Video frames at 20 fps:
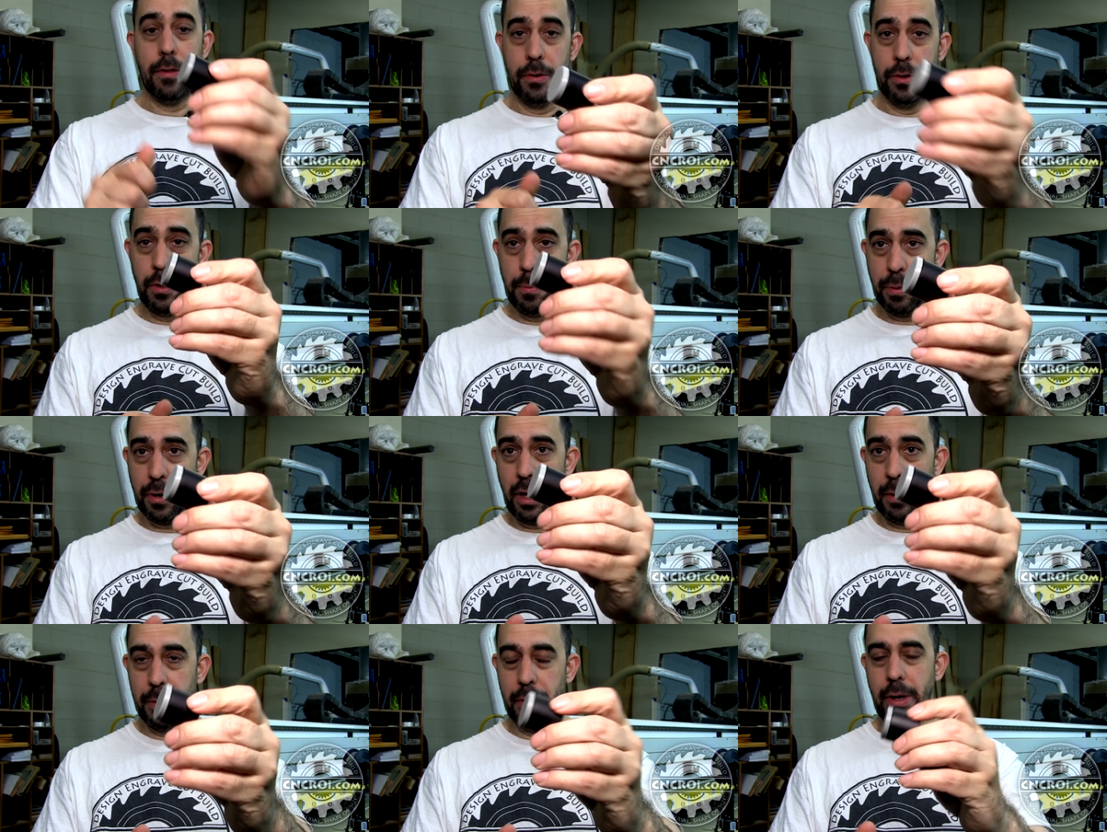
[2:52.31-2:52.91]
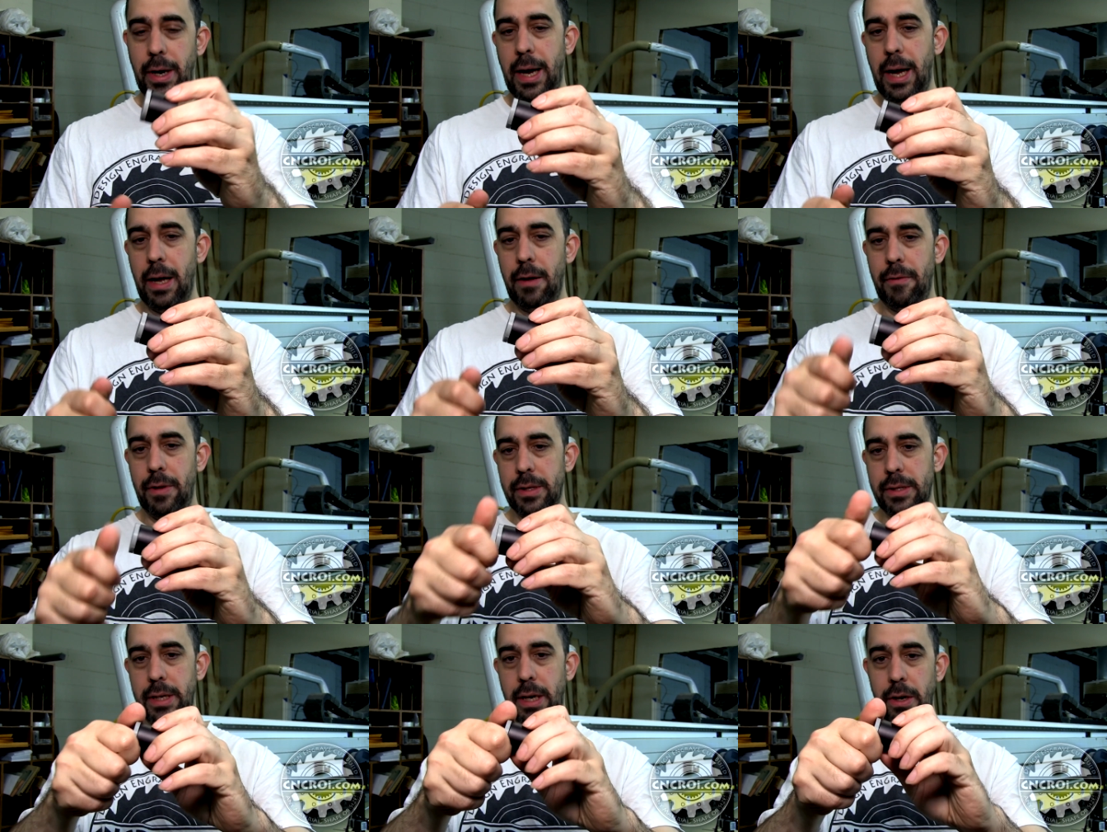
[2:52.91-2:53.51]
the new problem you
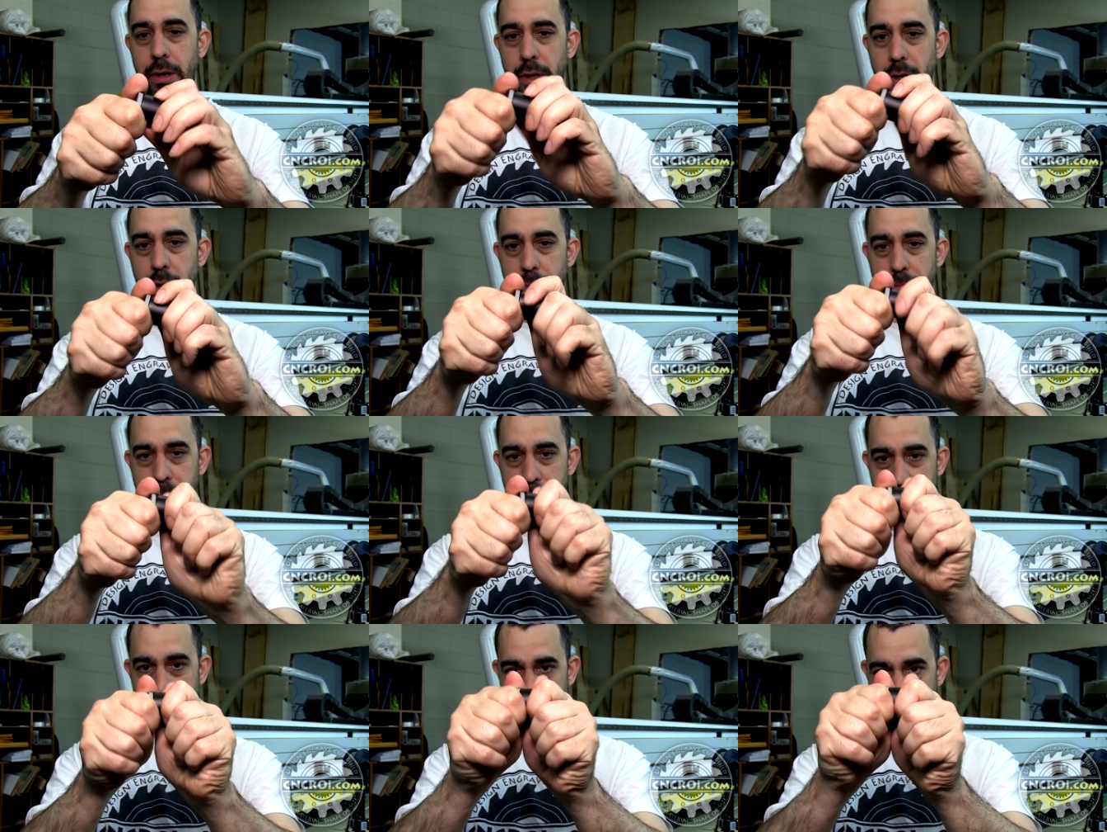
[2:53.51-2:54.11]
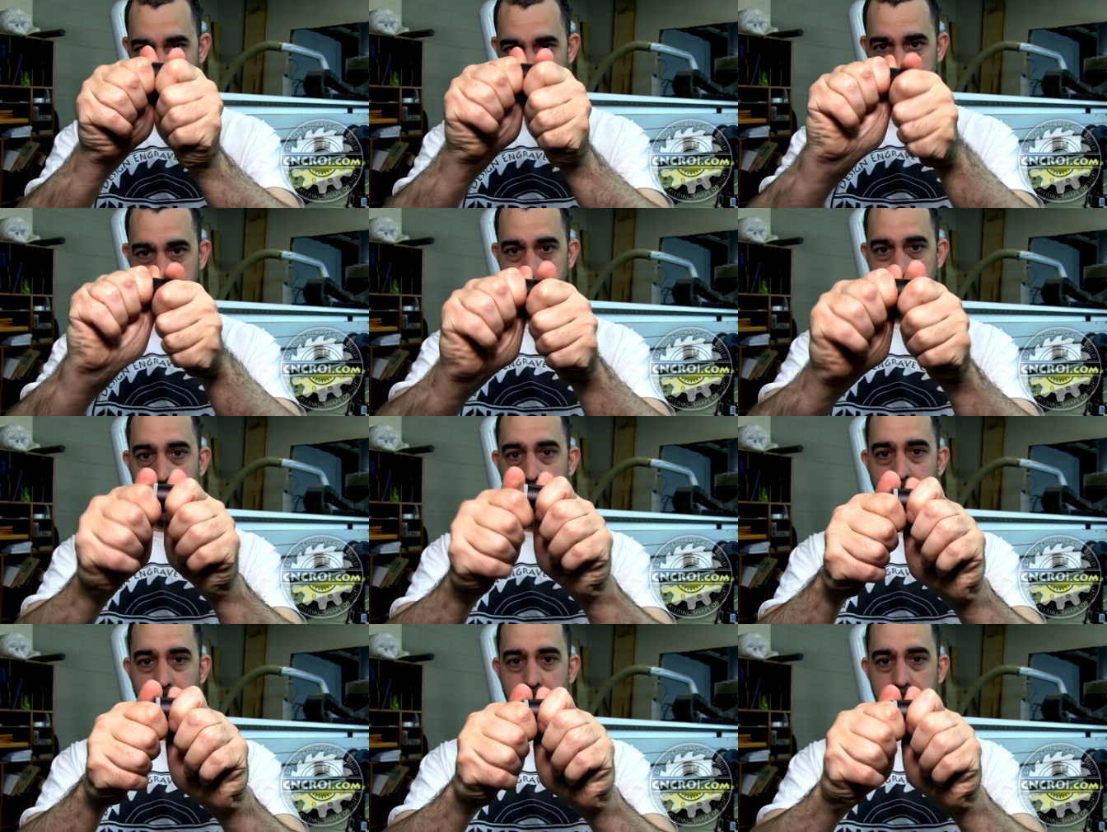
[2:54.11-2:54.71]
have is how you're going to take it
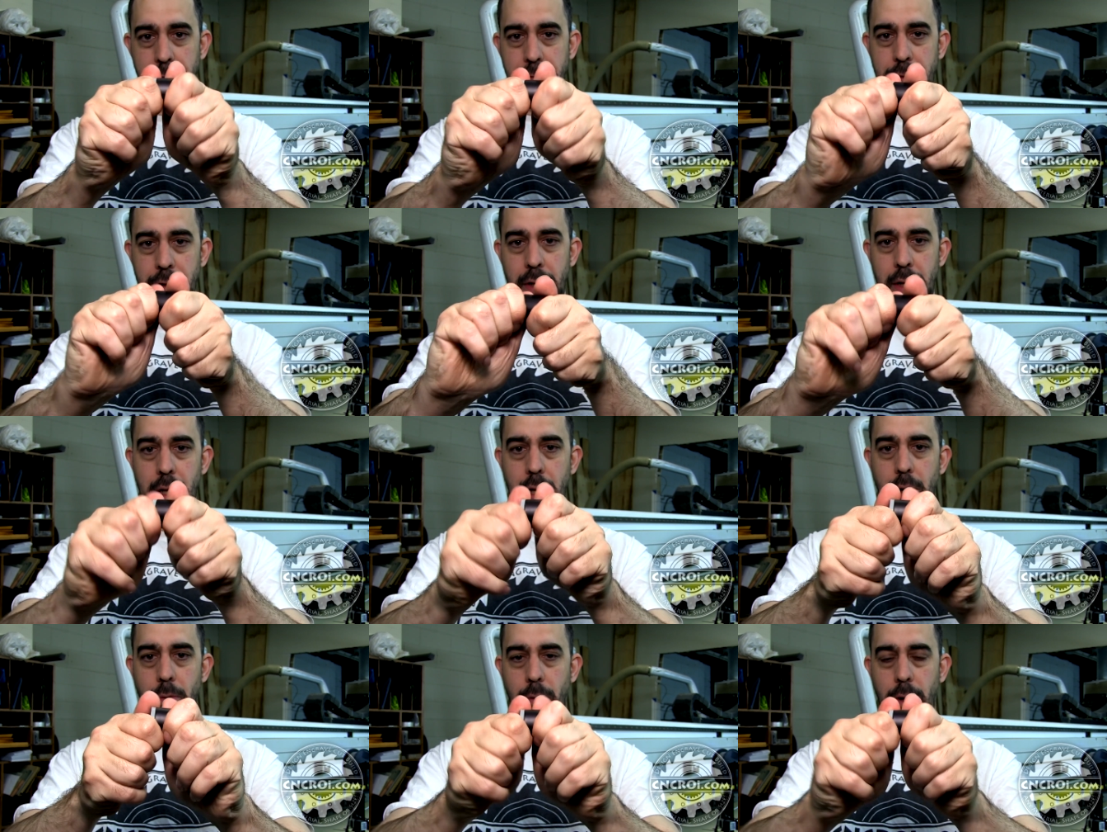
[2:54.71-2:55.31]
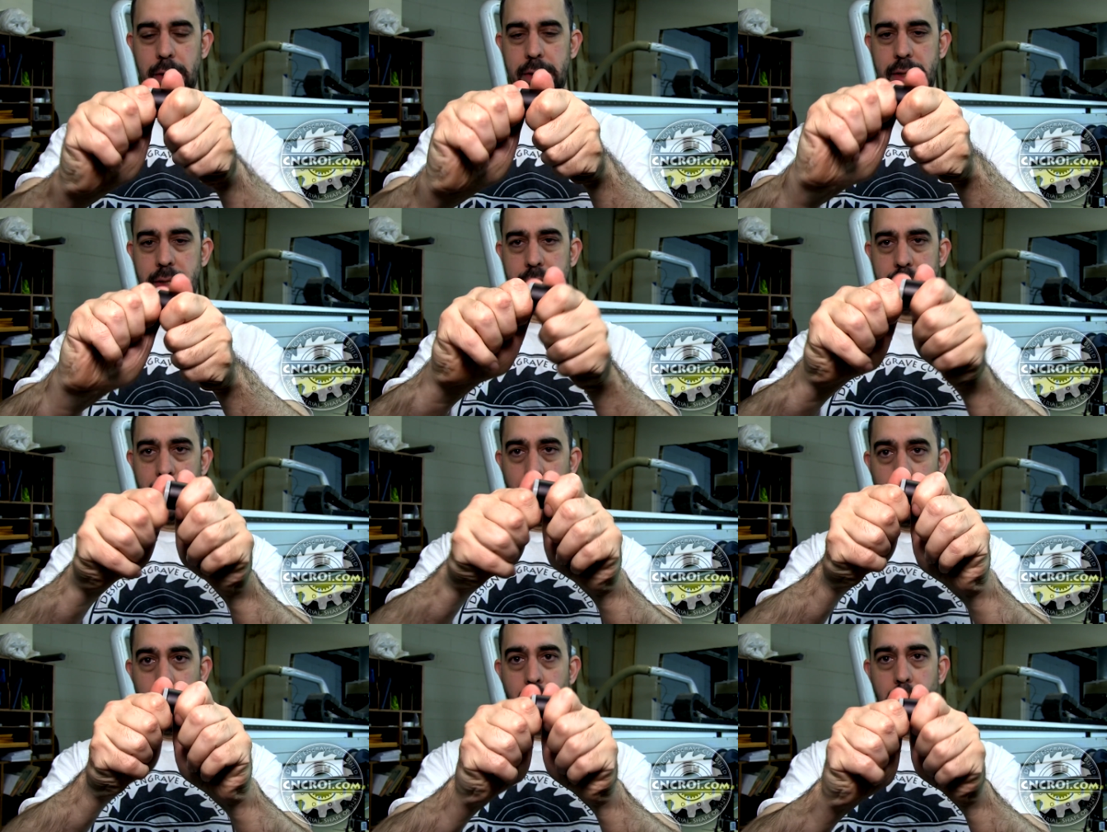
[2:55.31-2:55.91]
off once
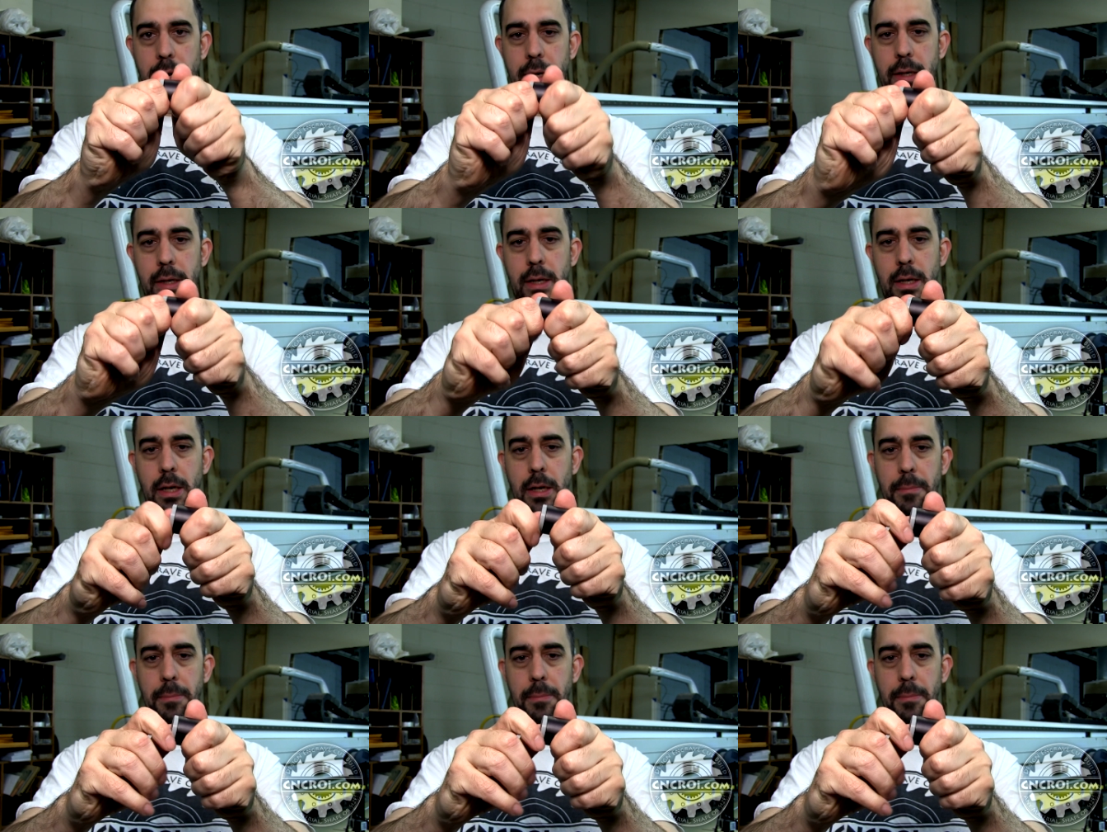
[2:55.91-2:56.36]
it's on,